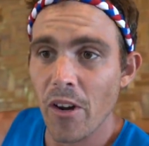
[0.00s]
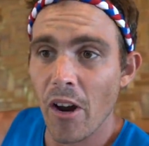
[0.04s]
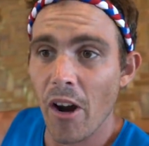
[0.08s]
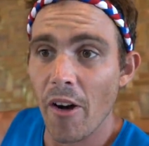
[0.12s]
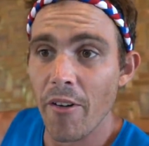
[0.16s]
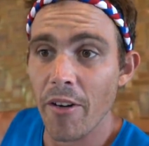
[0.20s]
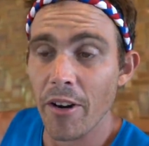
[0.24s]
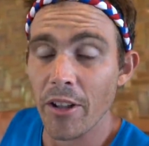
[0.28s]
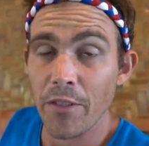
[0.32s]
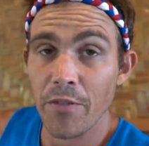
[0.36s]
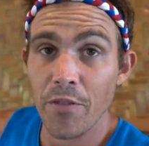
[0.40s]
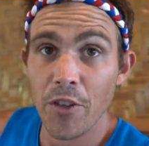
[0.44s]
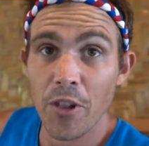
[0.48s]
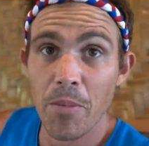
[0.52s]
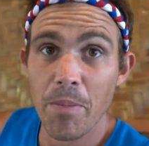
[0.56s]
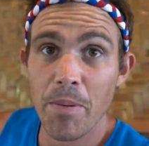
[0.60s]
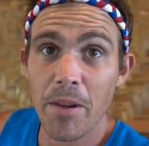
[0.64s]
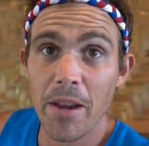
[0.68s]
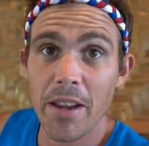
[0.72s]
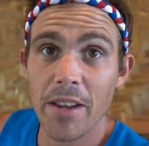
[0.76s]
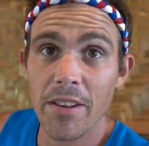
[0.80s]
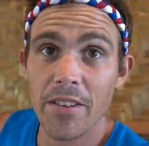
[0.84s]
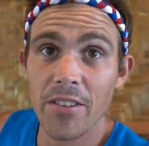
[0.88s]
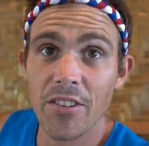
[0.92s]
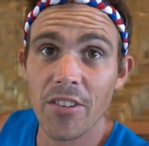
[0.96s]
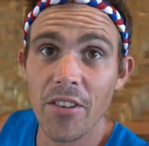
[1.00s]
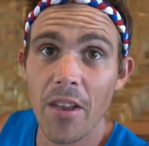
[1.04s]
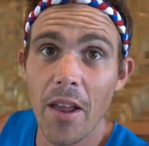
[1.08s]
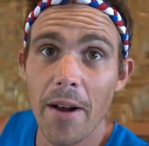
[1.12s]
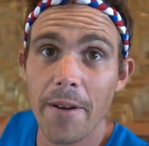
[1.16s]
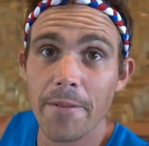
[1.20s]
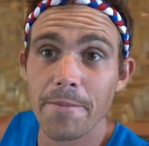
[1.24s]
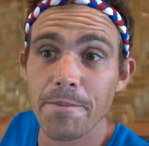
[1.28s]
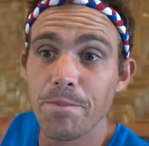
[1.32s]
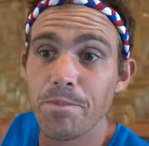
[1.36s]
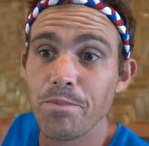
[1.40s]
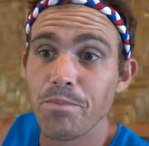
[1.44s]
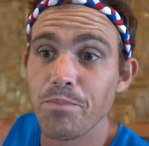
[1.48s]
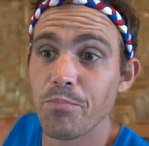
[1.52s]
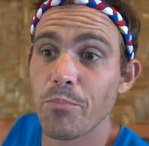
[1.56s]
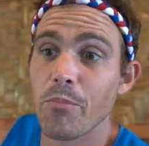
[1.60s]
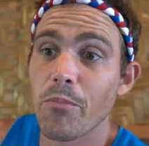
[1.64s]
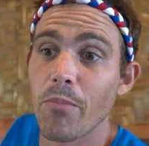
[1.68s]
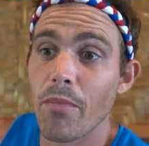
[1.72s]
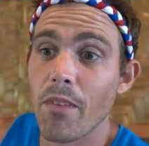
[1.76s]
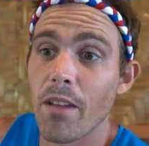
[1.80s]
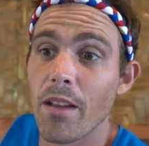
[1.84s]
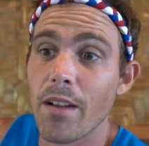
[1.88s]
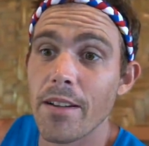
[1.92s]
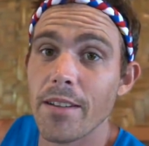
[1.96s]
around the Philippines
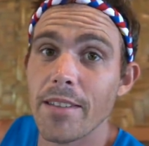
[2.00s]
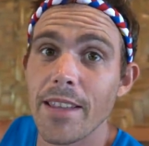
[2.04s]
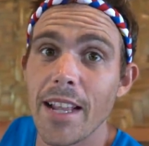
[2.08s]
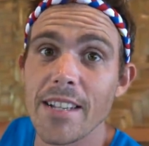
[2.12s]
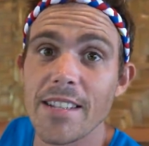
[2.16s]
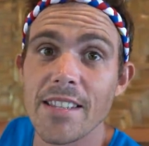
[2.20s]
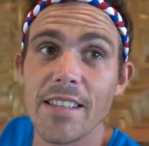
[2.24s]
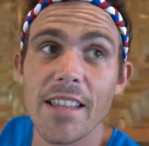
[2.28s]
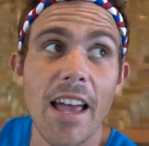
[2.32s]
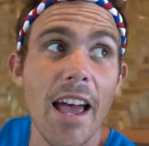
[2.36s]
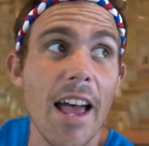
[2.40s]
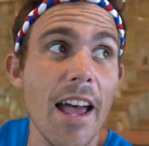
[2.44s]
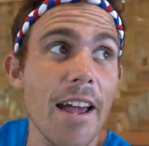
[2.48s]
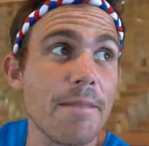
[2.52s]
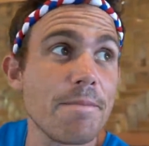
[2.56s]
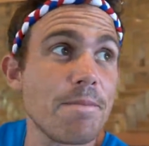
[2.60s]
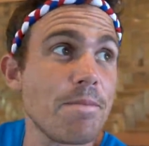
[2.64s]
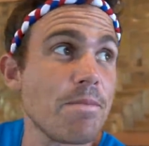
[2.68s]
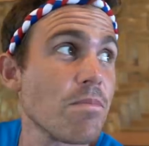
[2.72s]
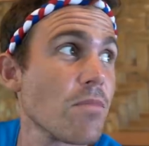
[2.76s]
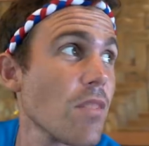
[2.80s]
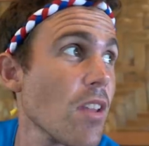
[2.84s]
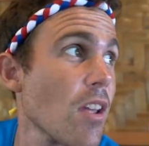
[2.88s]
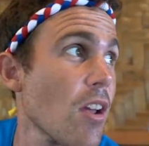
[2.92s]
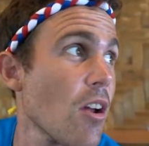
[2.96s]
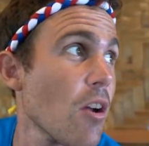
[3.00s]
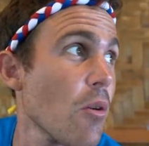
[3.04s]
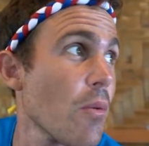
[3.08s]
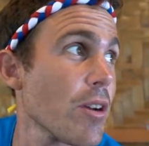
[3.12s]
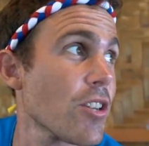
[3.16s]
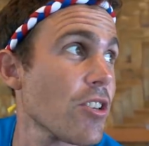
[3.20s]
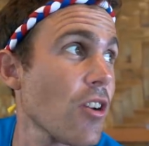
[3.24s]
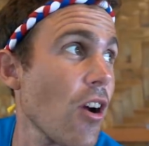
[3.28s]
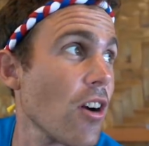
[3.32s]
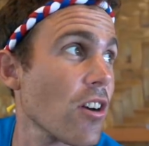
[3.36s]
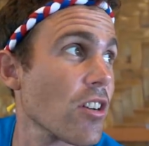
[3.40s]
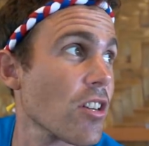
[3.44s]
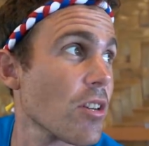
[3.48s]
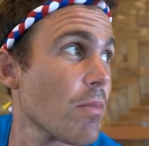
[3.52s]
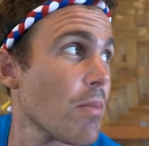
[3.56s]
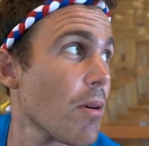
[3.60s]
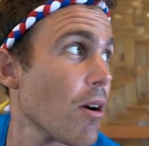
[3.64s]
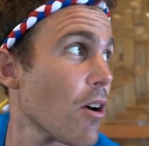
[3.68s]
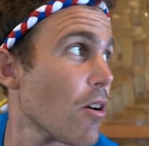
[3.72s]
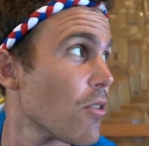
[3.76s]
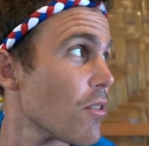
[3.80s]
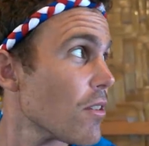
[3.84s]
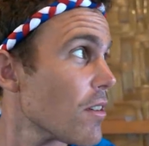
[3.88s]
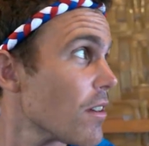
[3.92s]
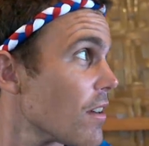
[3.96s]
that's that. We talked
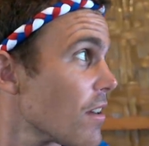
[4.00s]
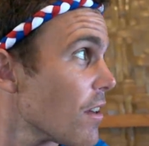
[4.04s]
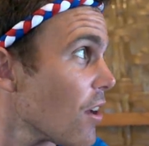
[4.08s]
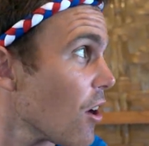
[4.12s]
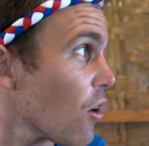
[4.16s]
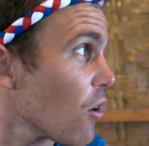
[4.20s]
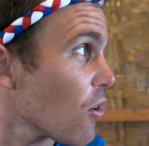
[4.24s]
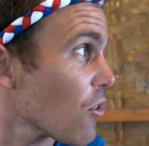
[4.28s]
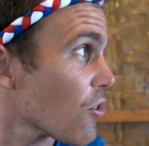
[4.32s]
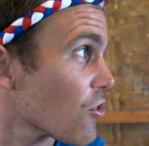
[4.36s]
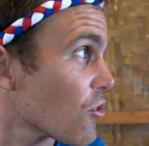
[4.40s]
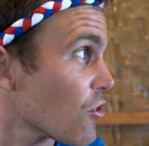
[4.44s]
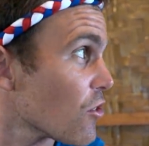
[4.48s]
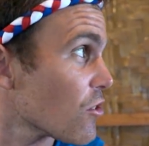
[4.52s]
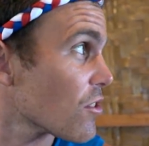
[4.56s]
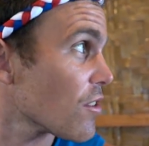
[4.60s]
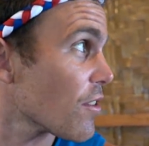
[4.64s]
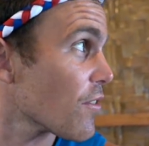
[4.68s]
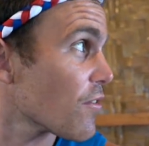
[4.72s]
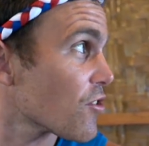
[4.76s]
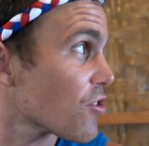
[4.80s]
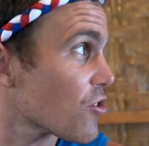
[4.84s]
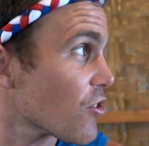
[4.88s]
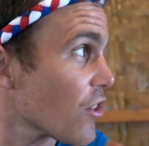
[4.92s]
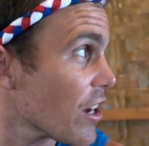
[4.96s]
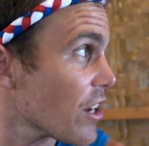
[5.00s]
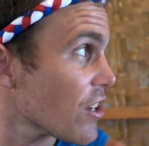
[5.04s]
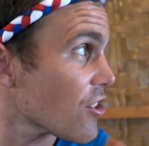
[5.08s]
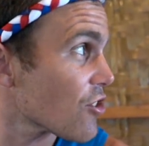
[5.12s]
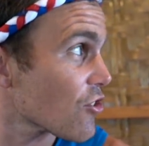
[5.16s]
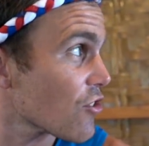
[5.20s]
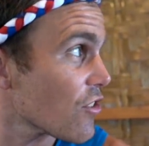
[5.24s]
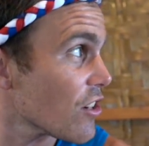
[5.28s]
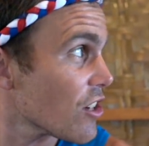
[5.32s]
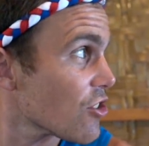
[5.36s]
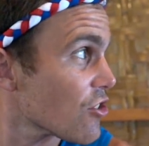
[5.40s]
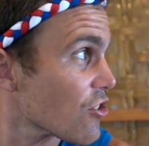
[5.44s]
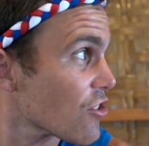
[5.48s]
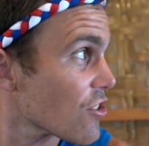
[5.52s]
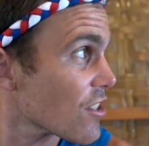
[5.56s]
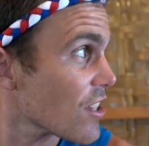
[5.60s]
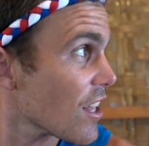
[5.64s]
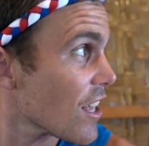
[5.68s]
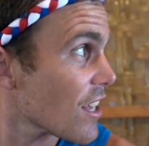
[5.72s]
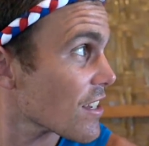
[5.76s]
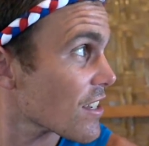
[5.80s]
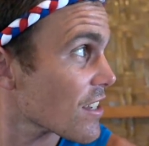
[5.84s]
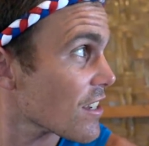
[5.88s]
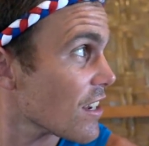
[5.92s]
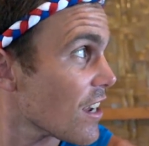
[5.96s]
about all sorts of strange creatures
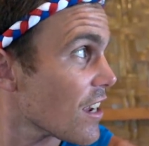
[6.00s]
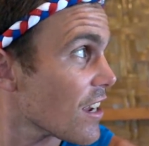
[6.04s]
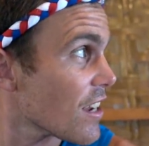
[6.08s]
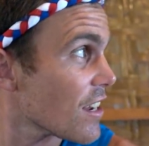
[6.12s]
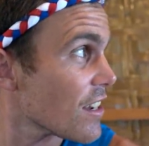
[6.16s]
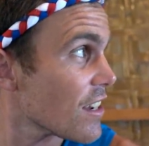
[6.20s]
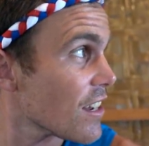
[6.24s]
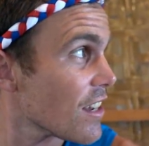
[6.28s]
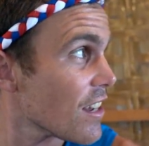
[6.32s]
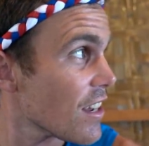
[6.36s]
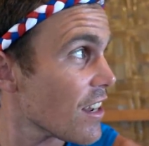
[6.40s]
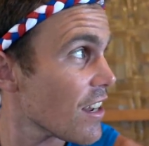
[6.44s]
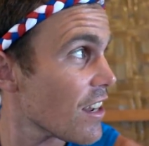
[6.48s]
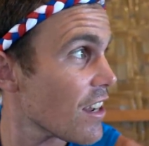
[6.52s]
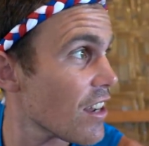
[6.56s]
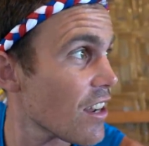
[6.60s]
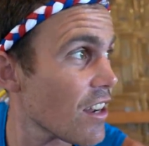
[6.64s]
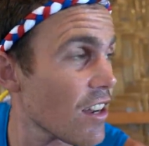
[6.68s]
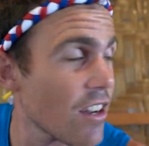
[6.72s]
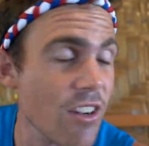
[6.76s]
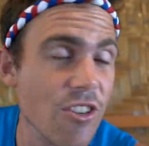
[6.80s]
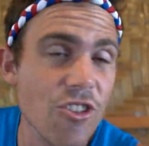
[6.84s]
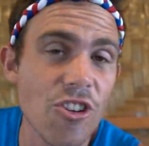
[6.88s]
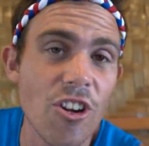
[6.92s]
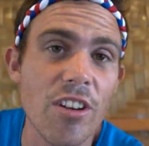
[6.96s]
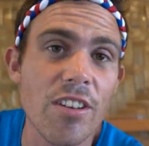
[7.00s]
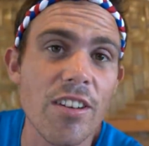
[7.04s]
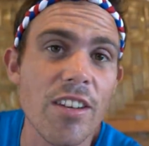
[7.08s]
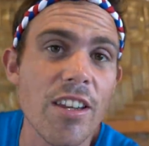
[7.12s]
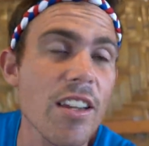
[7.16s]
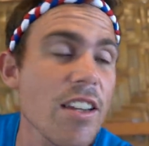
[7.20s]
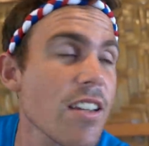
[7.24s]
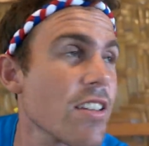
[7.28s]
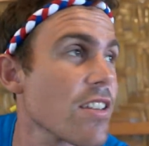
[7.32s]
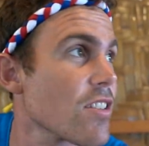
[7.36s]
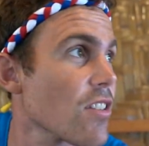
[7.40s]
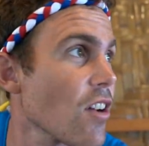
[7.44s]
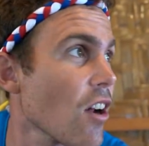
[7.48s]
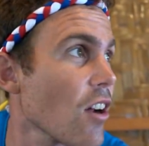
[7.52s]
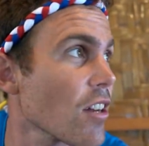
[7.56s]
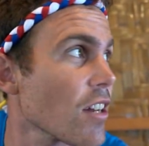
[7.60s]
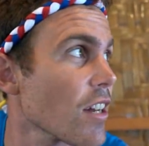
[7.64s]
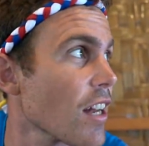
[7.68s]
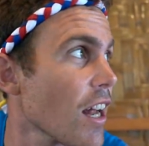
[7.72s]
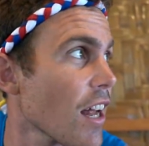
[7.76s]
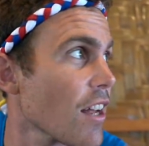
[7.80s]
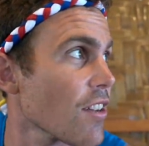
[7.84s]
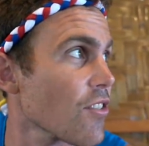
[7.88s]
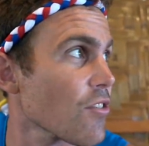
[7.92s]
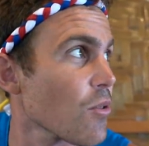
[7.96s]
last night. Gen D is not an
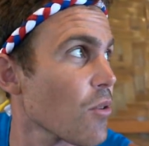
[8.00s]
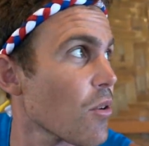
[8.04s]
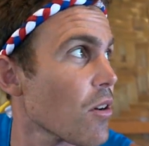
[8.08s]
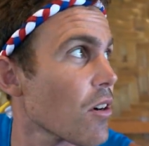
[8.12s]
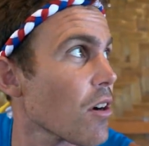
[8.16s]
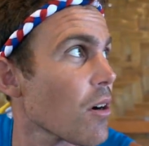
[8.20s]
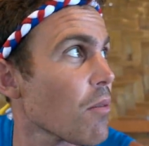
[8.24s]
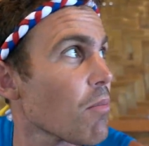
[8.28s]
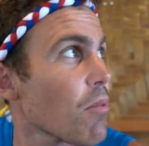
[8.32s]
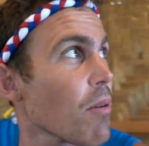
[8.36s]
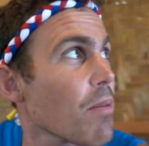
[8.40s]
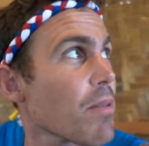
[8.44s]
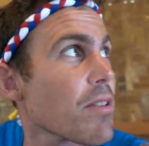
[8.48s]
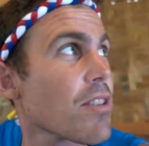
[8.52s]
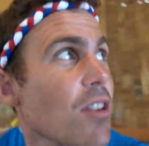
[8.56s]
aswang. I'll probably